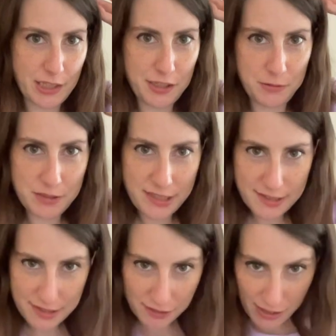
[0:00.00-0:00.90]
I don't want to
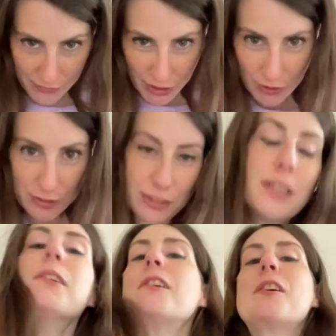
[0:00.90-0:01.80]
still have it on
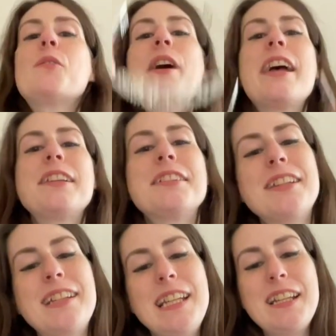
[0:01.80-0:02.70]
when
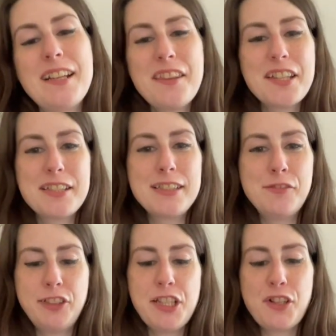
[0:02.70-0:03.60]
the
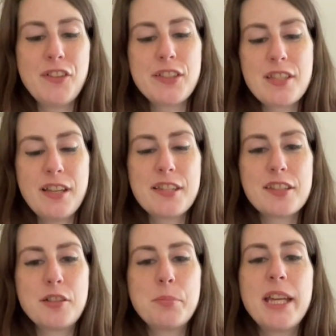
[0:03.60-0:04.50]
delivery driver turns
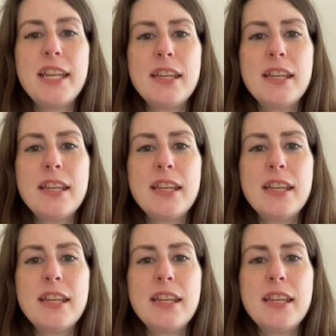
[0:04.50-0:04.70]
up.